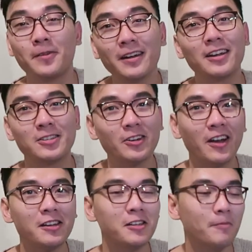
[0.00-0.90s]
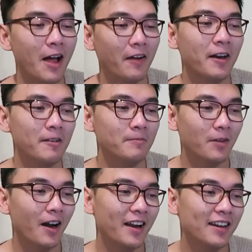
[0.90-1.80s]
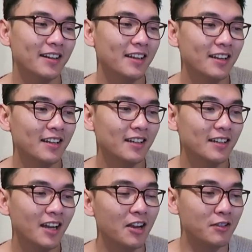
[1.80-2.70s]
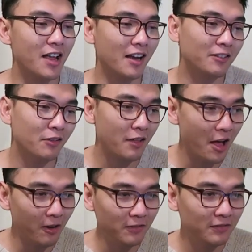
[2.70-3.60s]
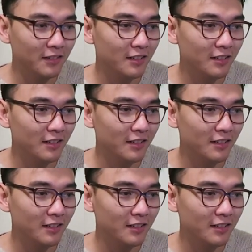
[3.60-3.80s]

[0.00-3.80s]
pretty sure it's about him, right? His younger self?